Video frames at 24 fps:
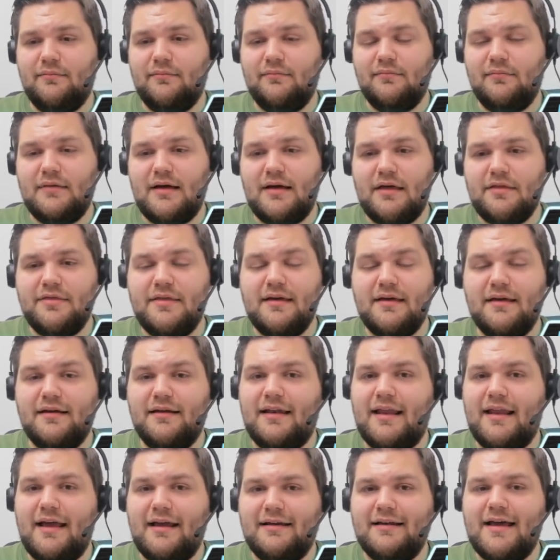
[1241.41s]
I think in
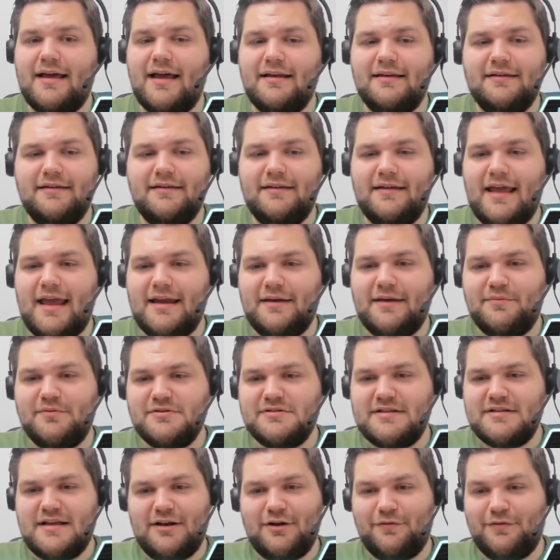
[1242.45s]
like
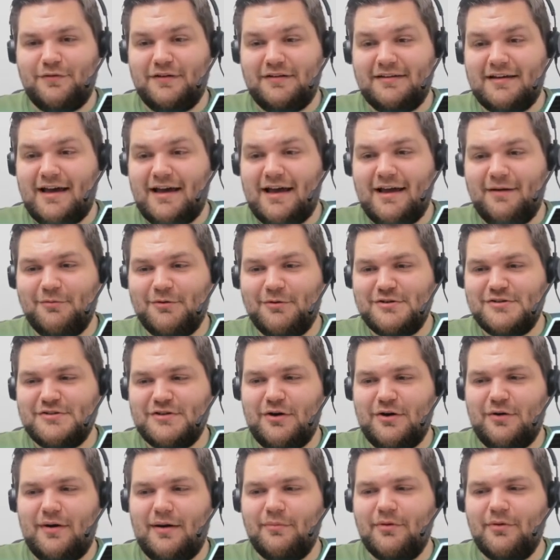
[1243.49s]
98% of the time or
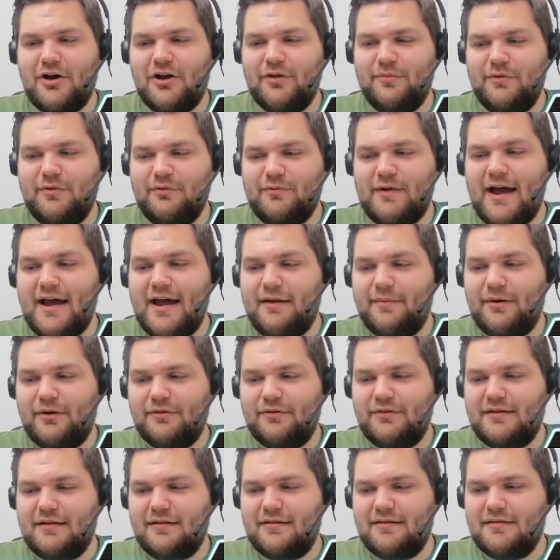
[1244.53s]
so, I'm gonna be right
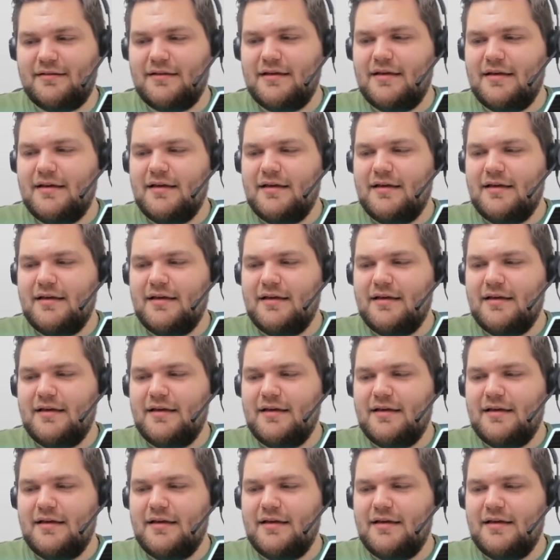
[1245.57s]
about this